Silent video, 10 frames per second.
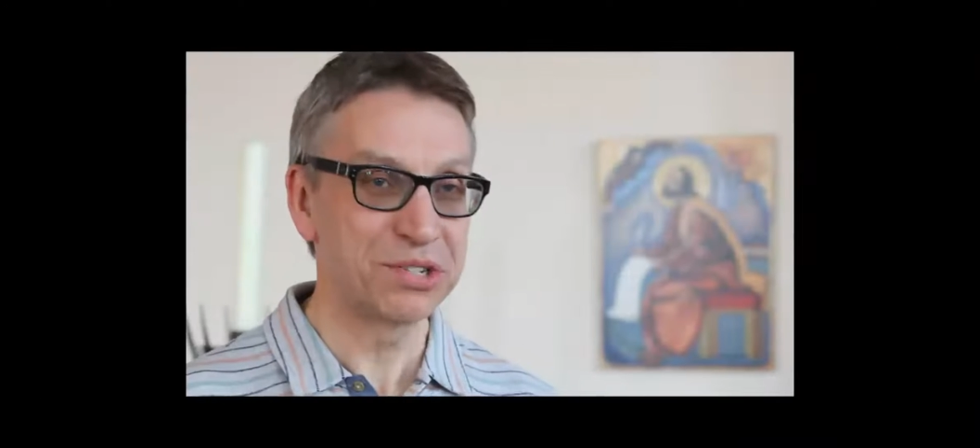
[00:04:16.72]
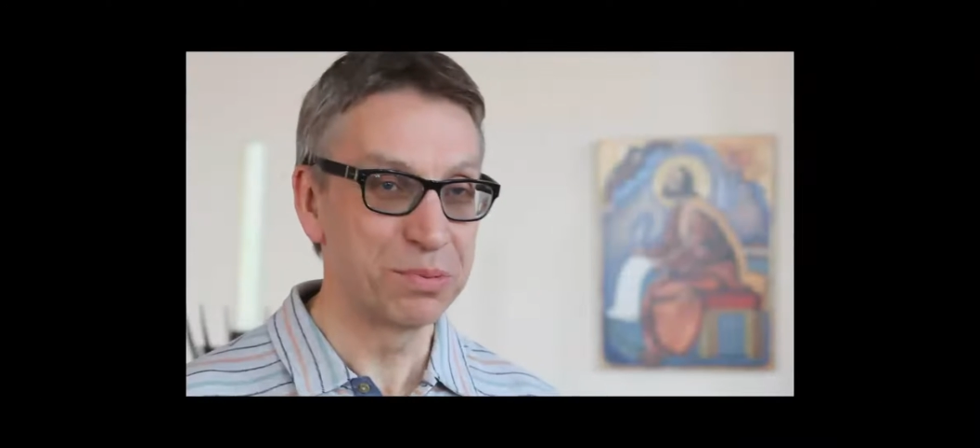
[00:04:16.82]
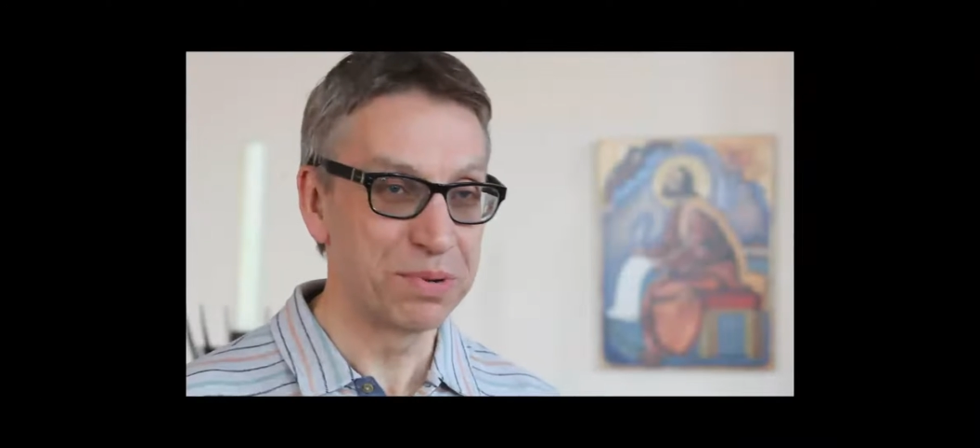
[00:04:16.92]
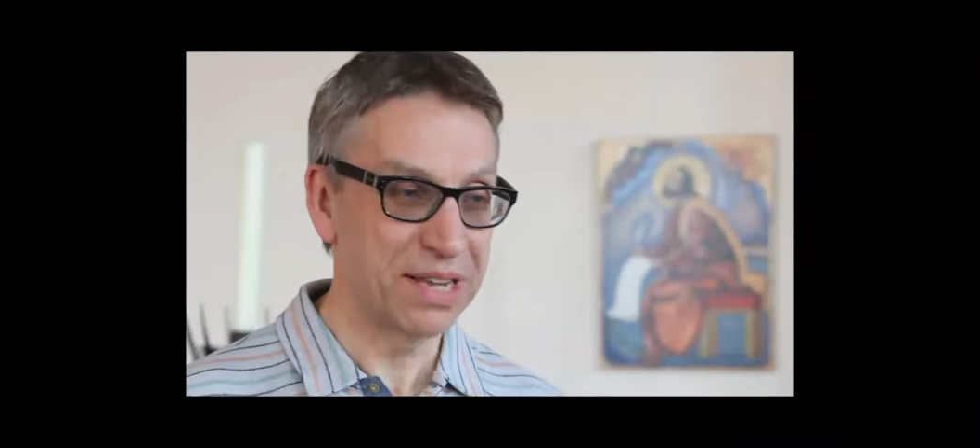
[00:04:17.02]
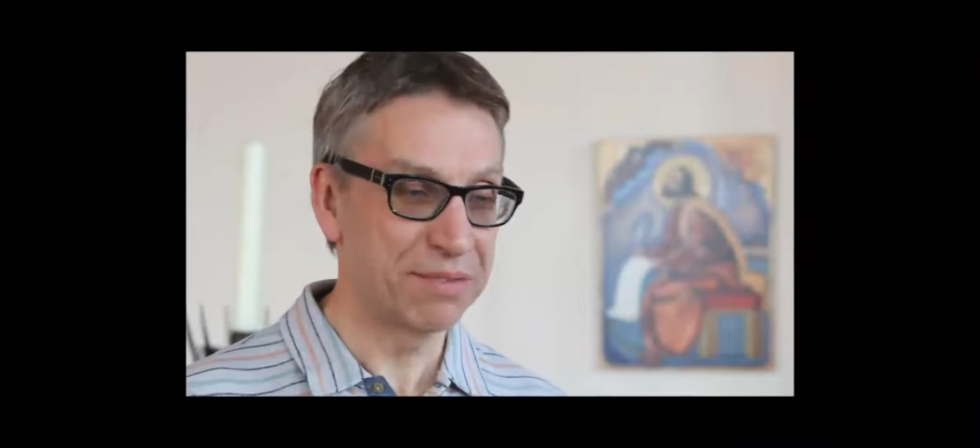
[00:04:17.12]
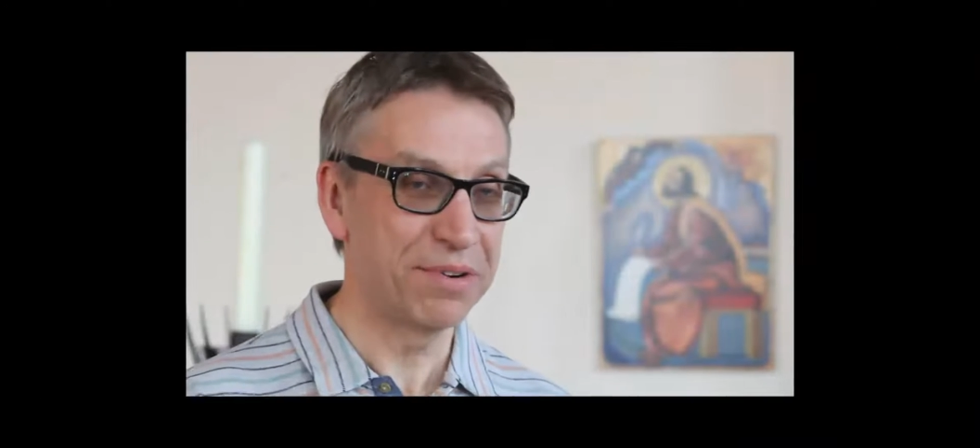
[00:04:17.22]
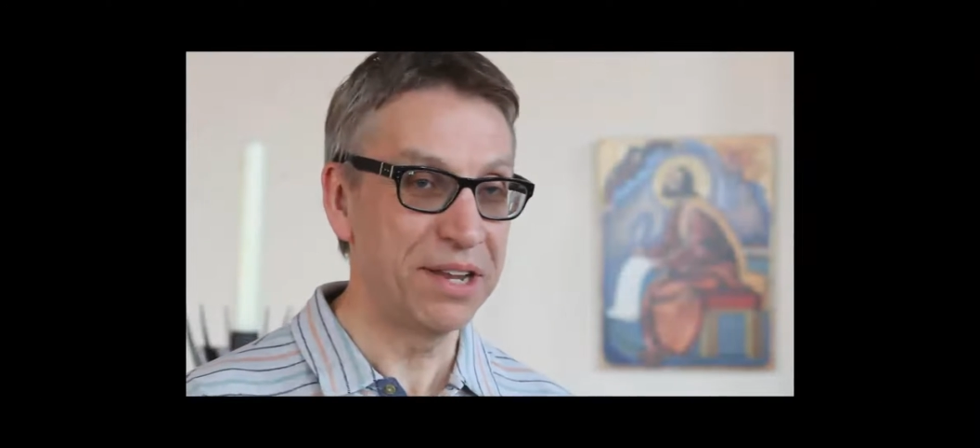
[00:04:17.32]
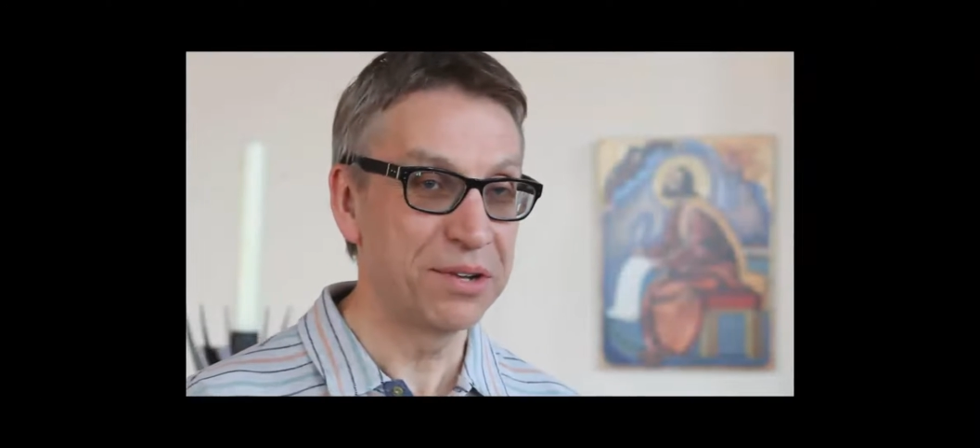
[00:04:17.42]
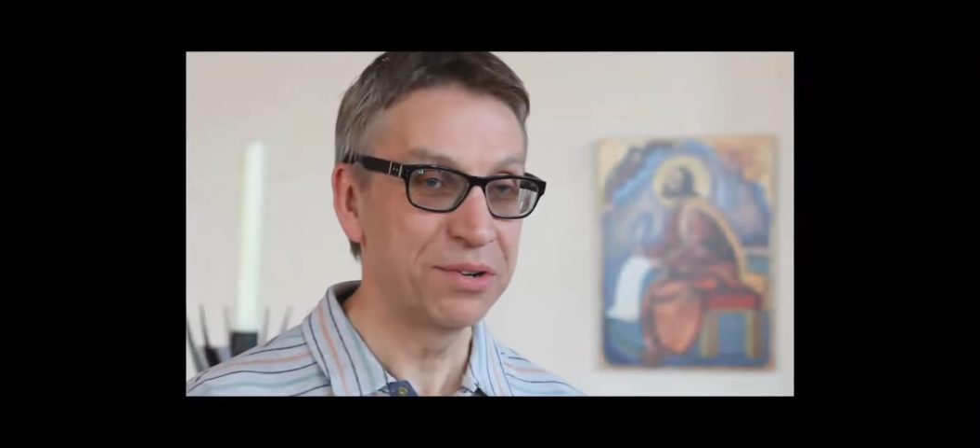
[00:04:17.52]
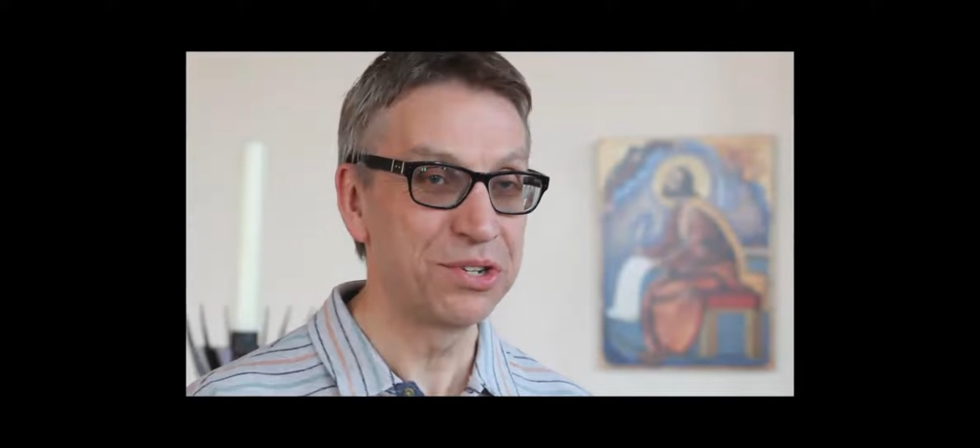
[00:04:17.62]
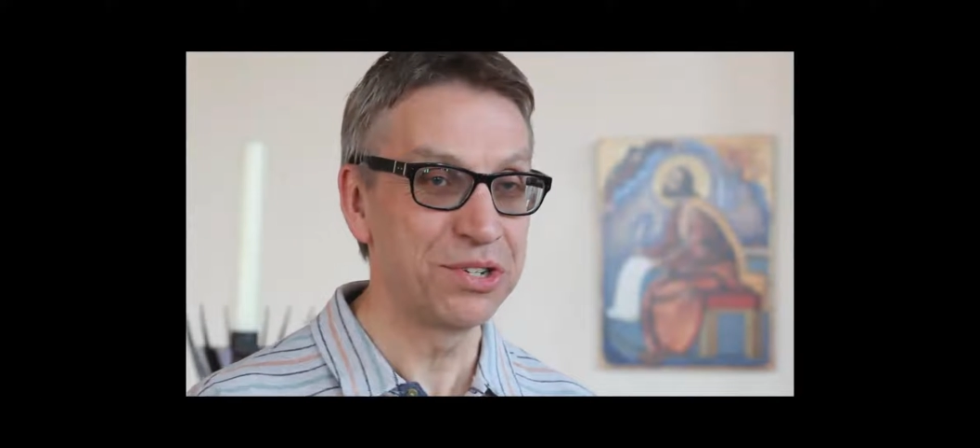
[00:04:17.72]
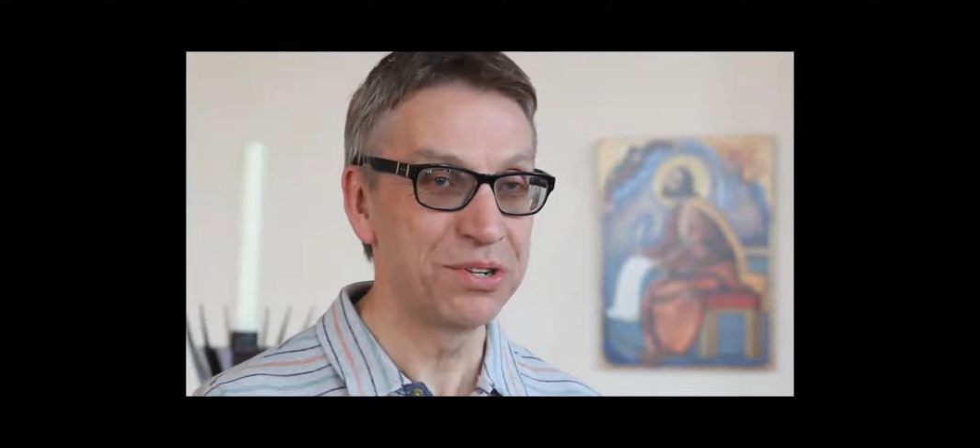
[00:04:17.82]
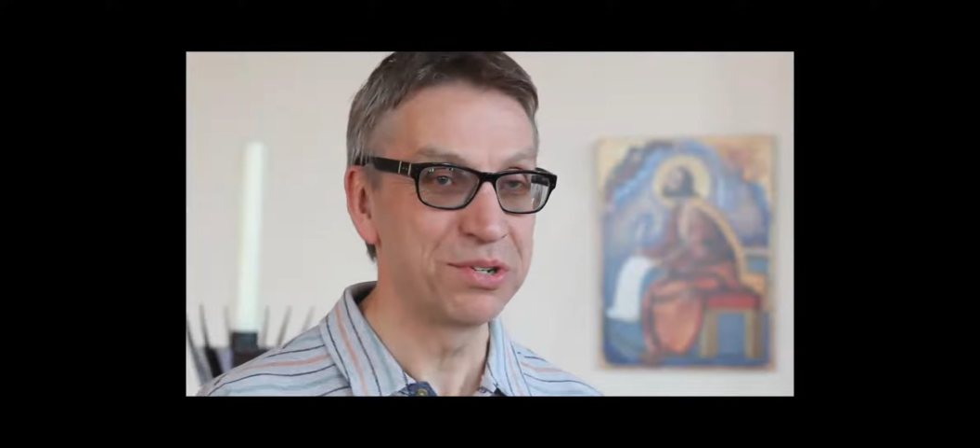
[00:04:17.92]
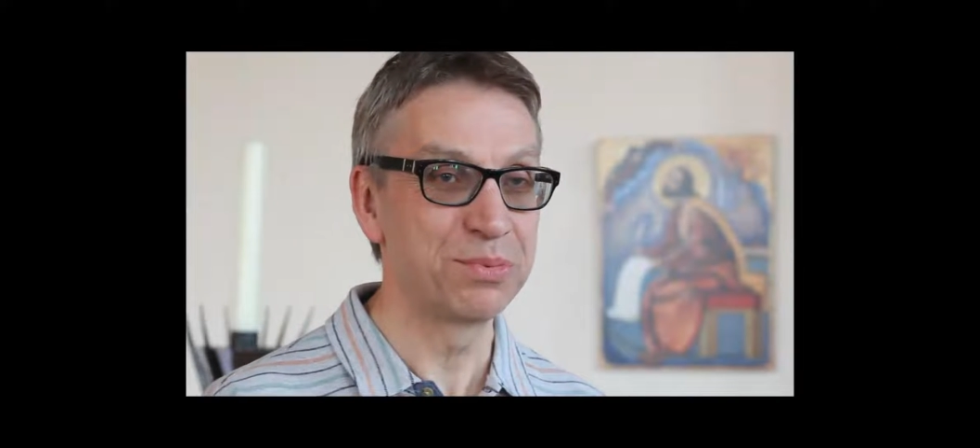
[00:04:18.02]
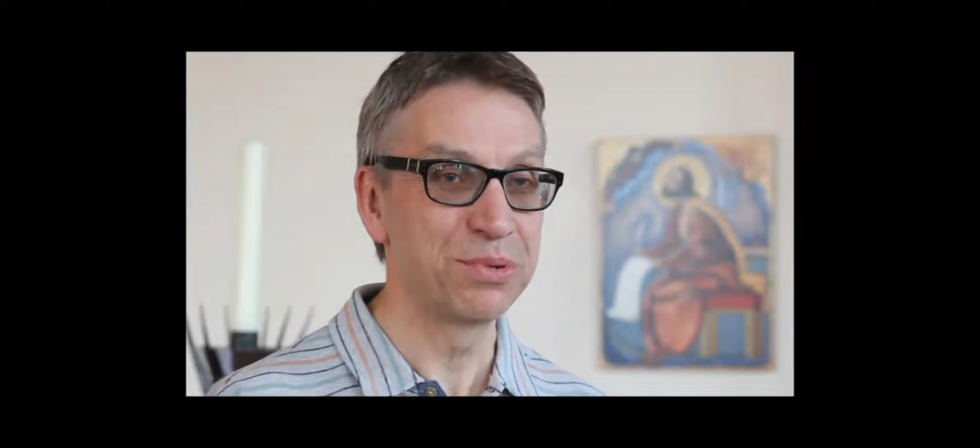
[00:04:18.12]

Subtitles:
to apply for an Eco Church